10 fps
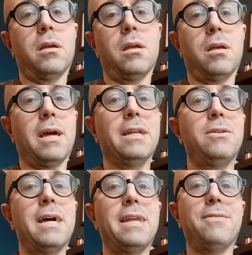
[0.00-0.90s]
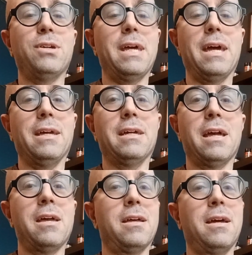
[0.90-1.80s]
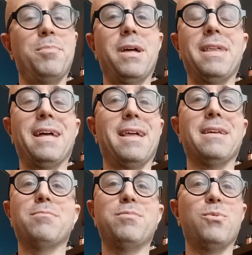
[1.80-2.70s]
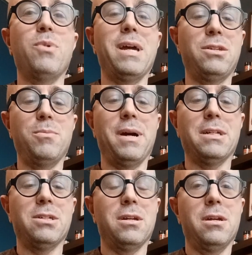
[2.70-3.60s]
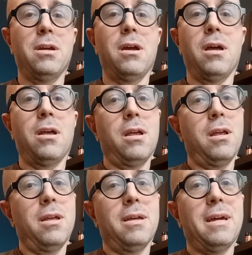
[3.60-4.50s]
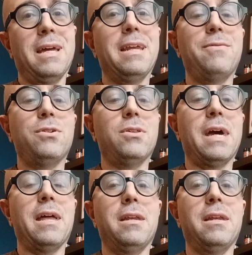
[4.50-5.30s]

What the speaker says: I do that every day. I play that like way too much. I never do that.